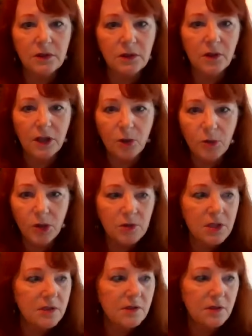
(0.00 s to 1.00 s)
you know, in
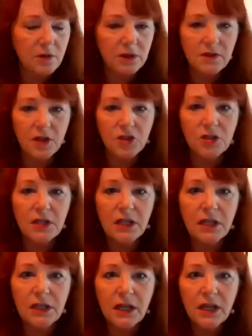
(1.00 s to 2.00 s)
communities that are in such
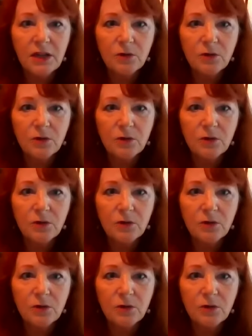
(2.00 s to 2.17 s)
need.